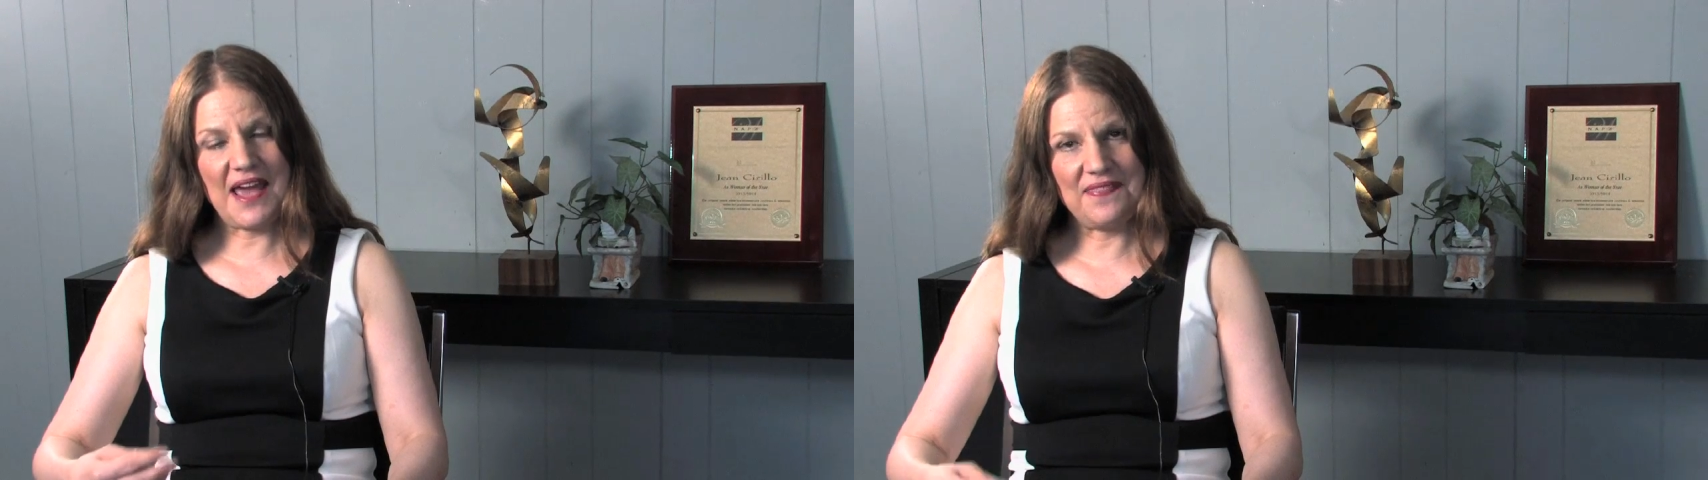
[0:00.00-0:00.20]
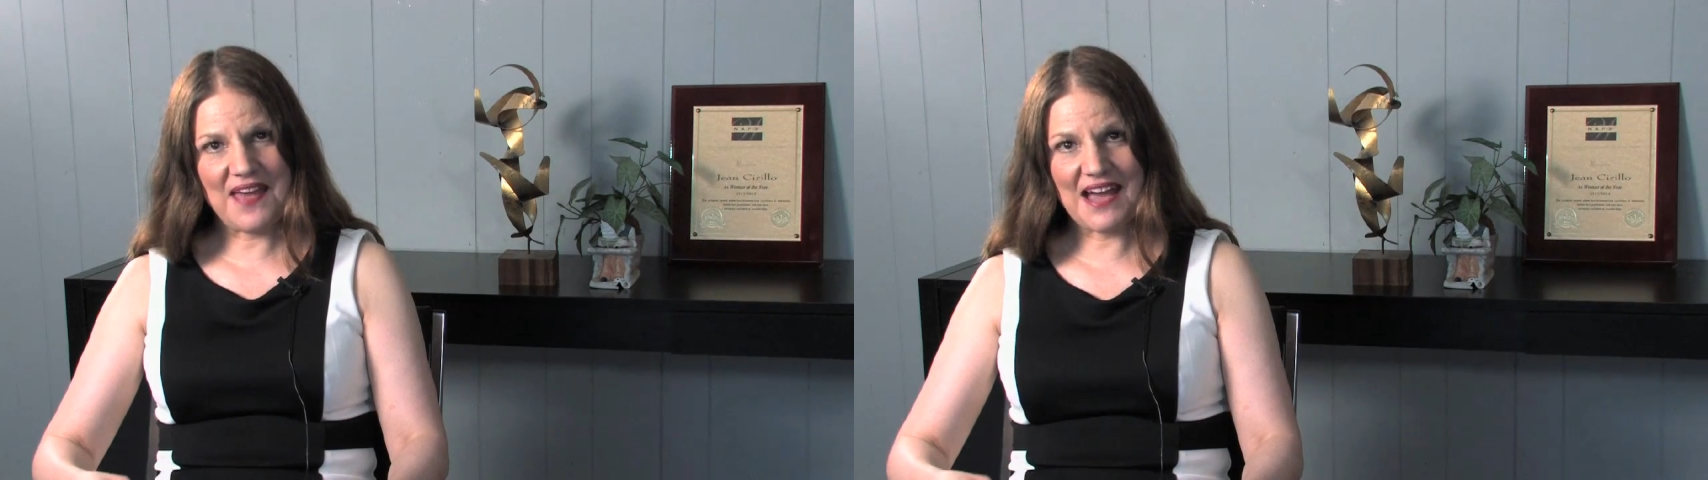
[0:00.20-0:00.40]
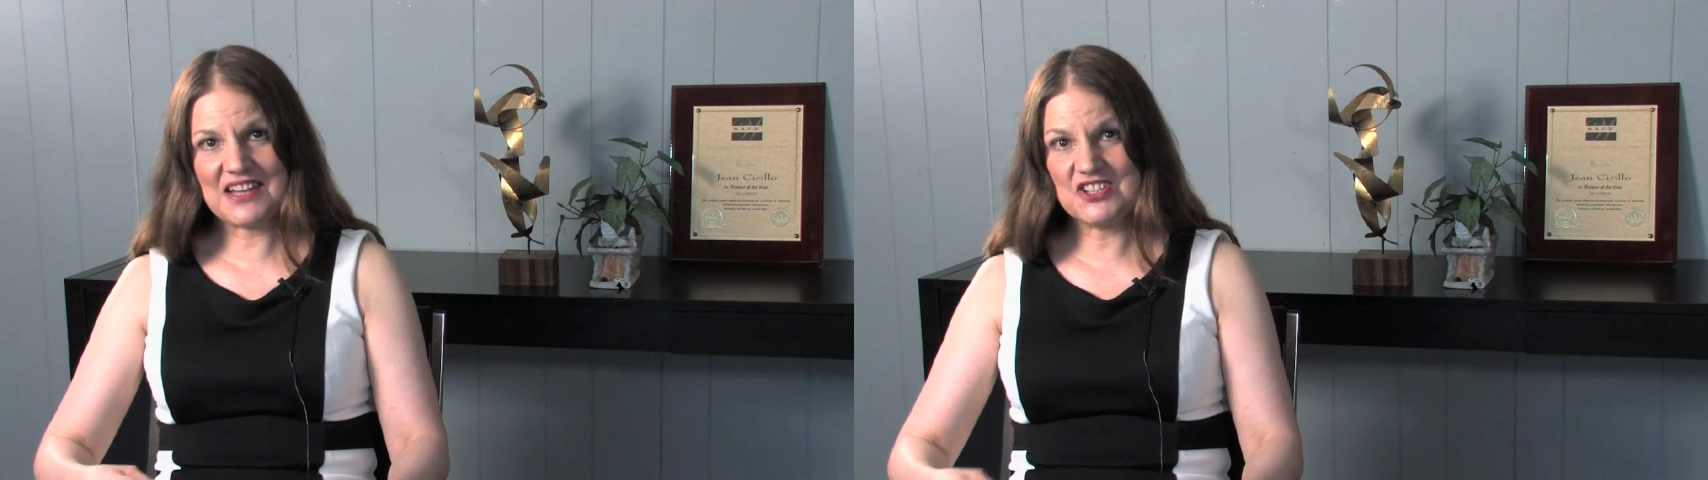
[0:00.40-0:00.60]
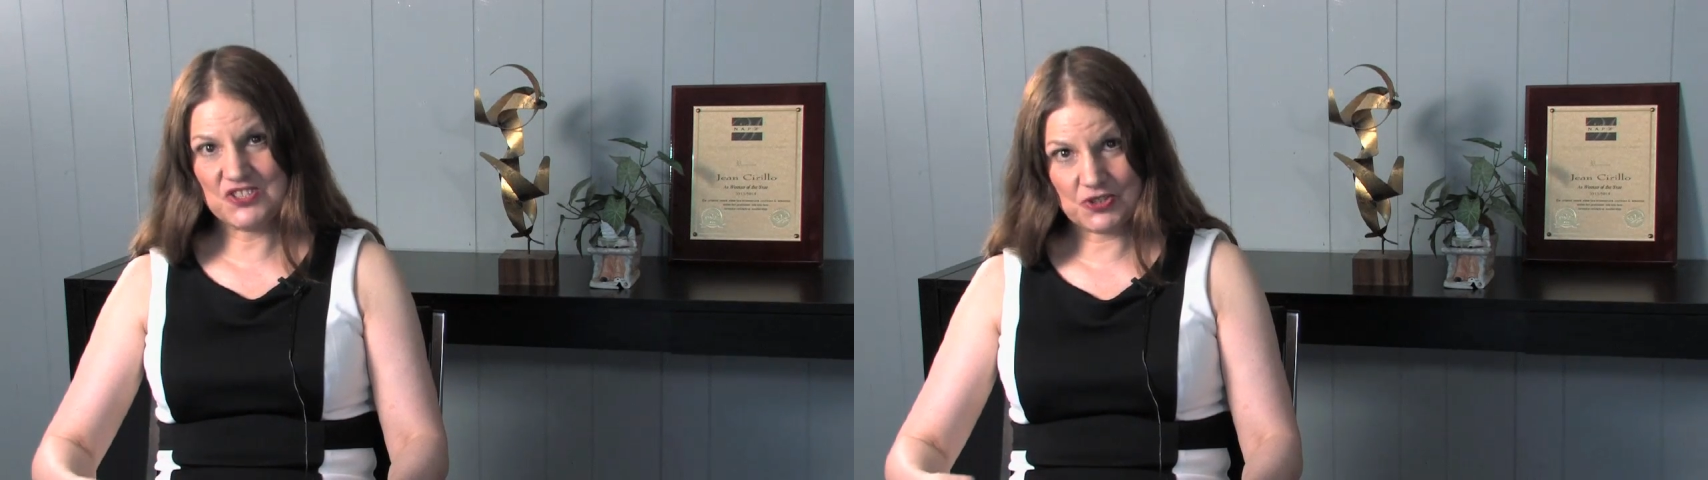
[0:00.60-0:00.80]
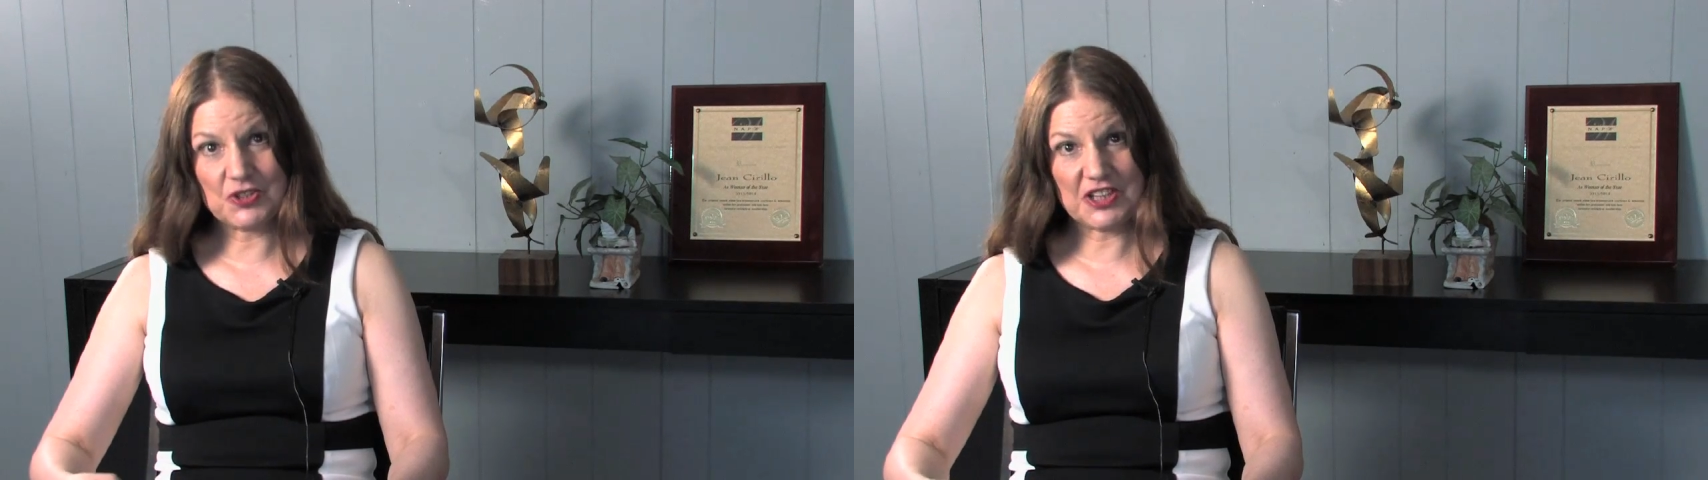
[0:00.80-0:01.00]
and that can
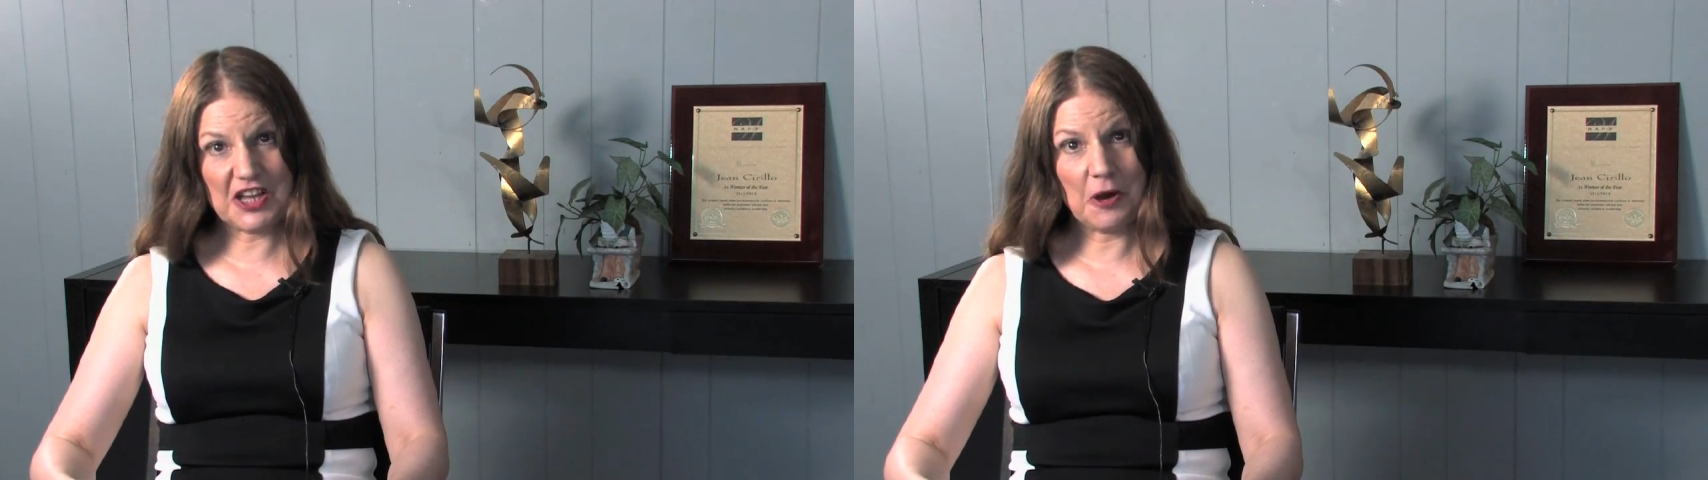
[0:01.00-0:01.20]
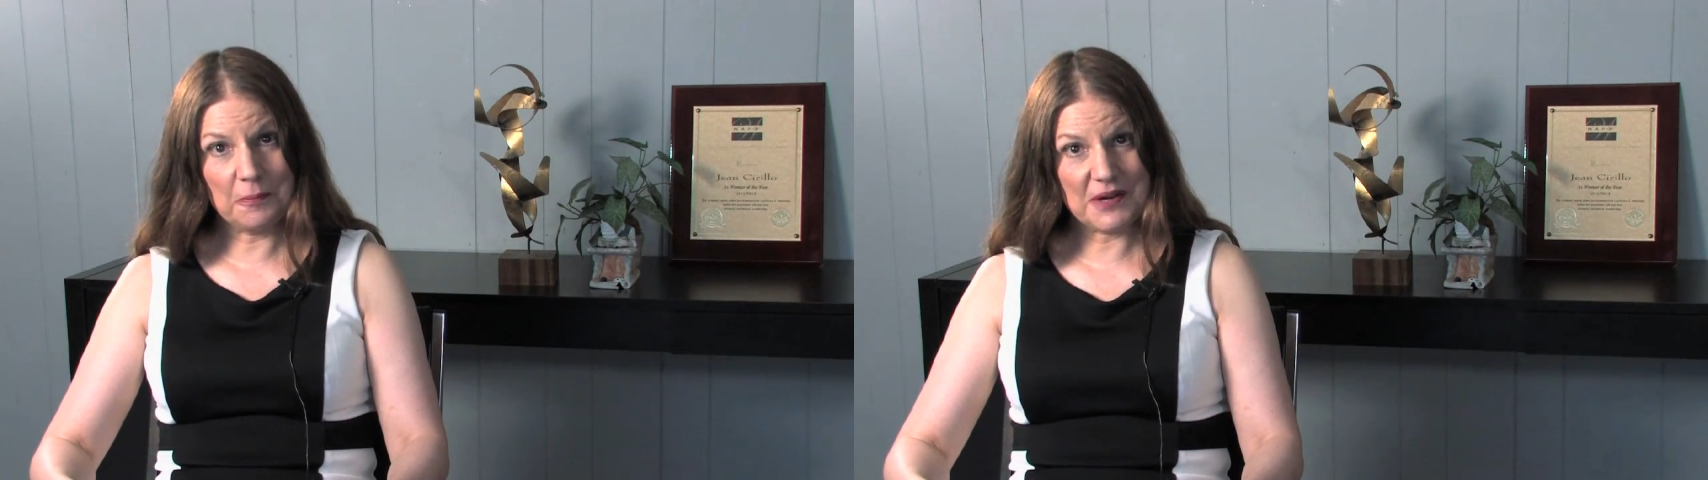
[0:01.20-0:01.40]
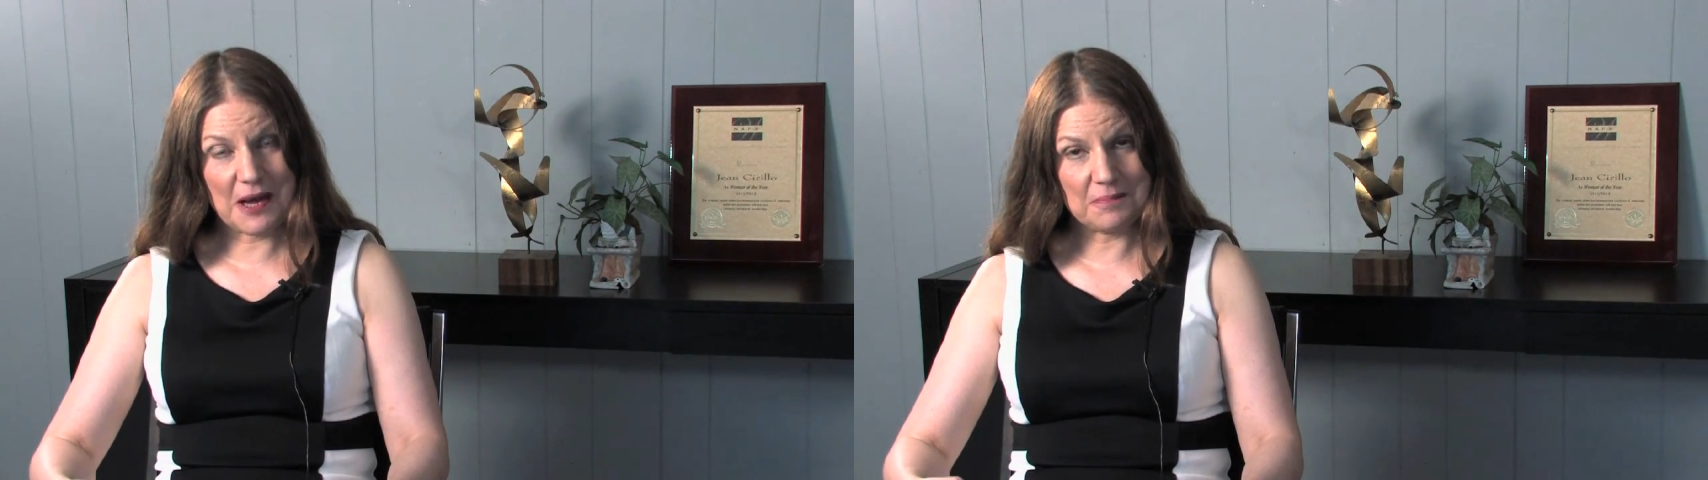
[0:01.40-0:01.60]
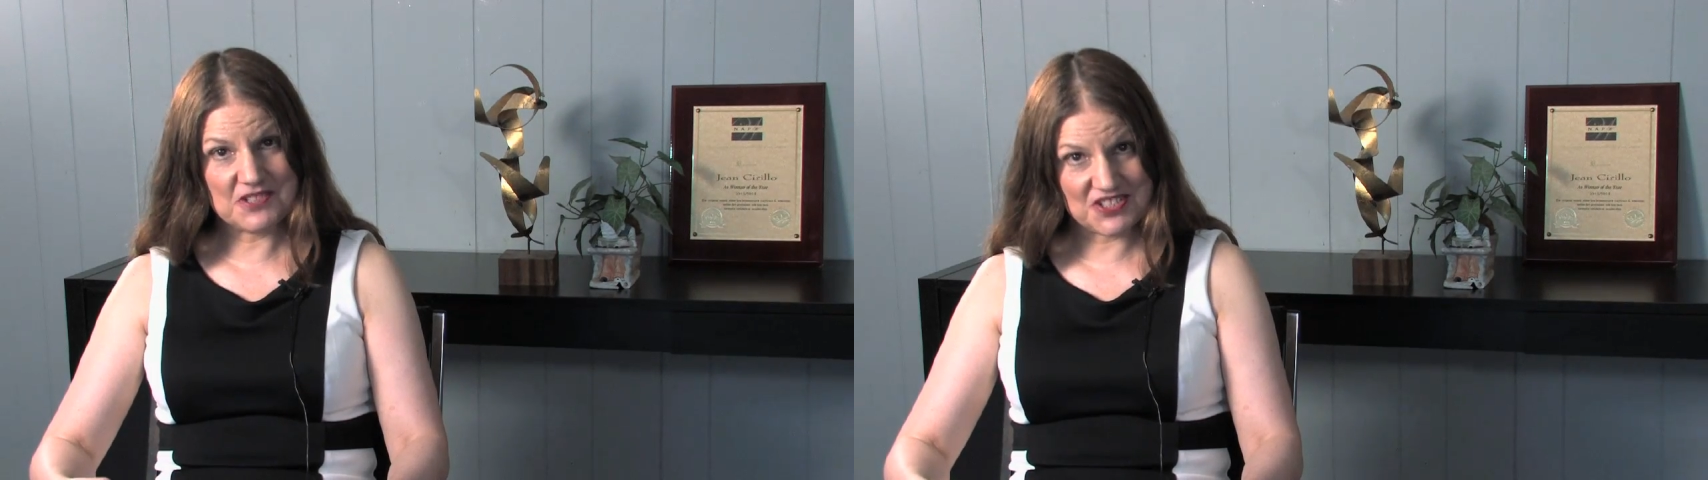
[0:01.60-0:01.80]
certainly open up